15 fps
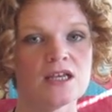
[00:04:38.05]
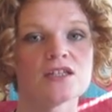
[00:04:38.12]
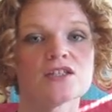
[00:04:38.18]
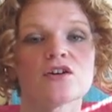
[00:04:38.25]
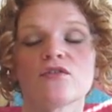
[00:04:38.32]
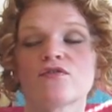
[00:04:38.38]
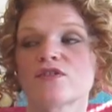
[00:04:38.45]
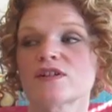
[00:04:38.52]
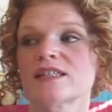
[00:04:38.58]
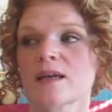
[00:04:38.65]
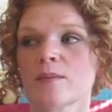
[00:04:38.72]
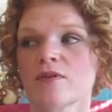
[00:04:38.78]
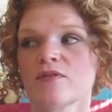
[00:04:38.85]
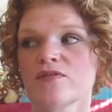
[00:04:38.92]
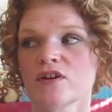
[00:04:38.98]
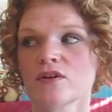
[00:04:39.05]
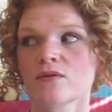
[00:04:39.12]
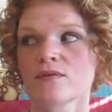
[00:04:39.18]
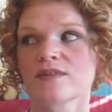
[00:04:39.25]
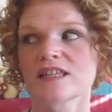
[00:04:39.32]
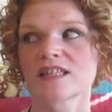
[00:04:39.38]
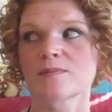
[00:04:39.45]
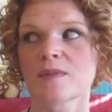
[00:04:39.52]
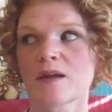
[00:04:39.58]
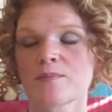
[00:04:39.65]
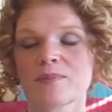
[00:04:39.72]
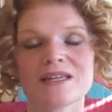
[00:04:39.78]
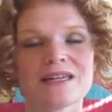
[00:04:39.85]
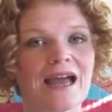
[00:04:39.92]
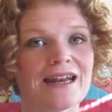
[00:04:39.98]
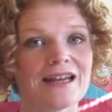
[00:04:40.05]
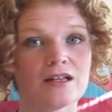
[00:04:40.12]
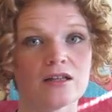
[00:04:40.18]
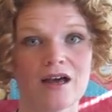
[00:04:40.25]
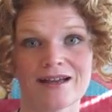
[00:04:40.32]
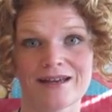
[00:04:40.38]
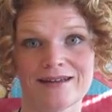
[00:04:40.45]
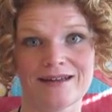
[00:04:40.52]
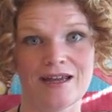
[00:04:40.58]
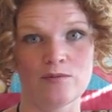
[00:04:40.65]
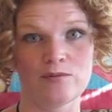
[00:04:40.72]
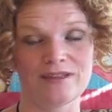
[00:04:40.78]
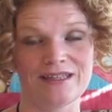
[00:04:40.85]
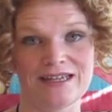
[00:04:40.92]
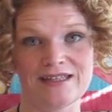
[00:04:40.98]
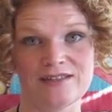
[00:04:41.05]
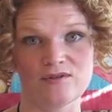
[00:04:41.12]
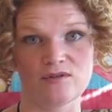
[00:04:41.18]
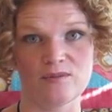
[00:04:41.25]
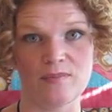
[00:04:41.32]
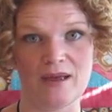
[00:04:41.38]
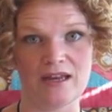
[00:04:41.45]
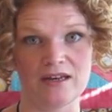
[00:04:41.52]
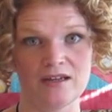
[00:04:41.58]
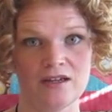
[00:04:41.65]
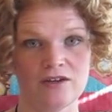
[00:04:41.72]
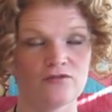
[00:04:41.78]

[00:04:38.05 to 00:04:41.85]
So for some of you, this might be nine o'clock at night when the kids are in bed.